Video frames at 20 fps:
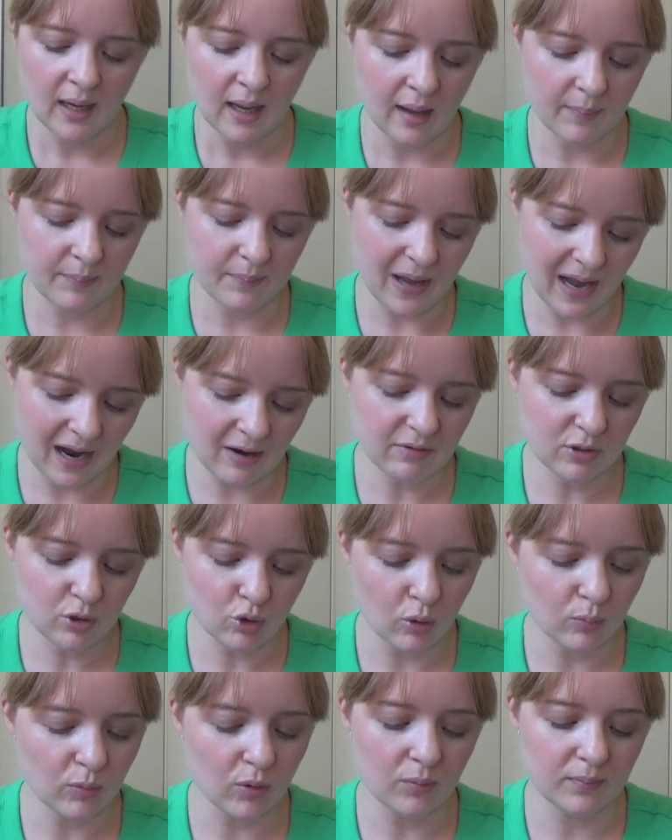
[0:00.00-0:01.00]
a
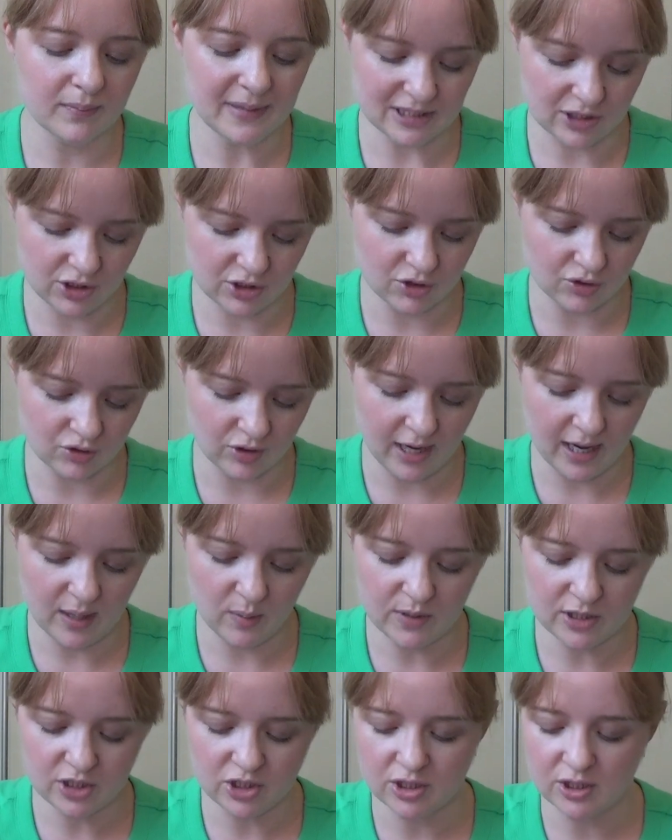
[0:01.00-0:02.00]
paranormal mystery
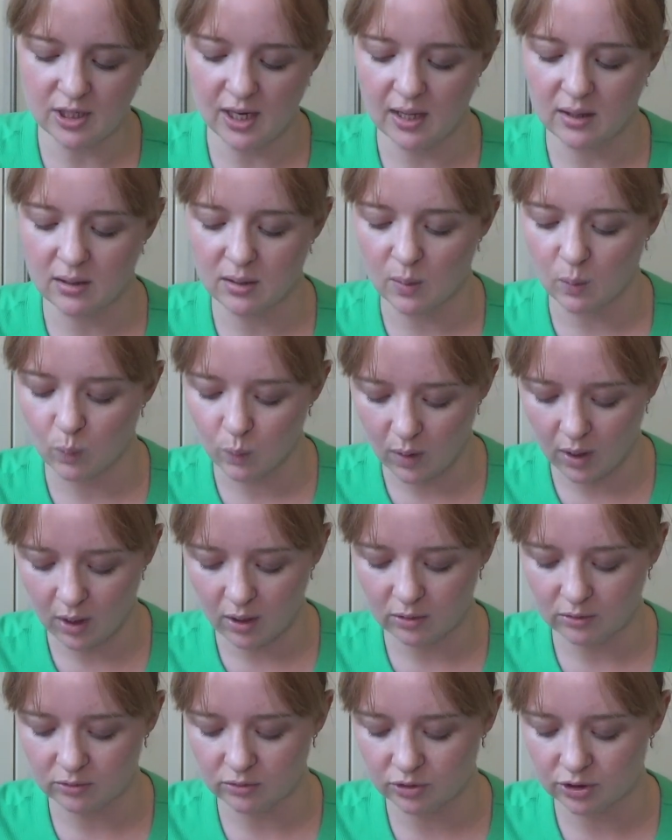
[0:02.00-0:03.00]
which is in the
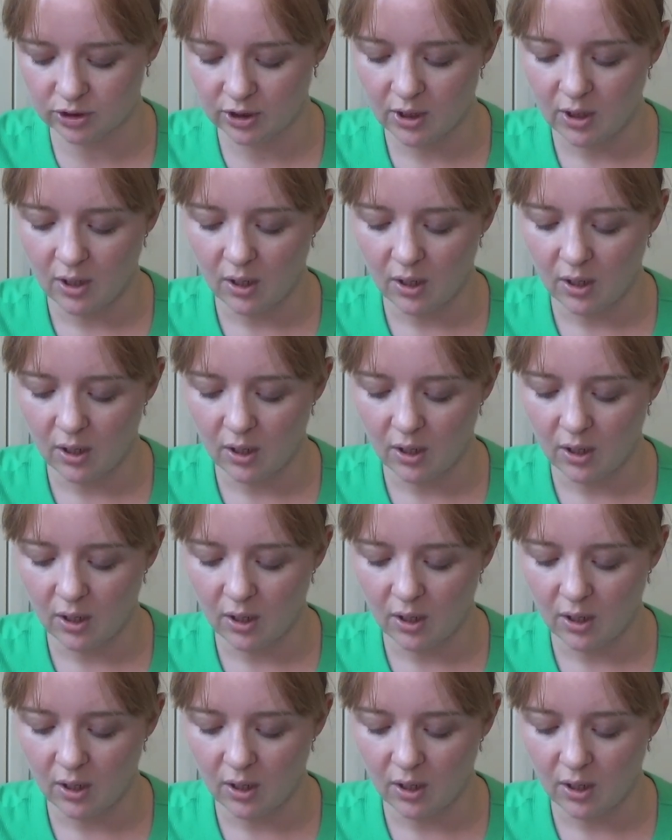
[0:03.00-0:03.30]
world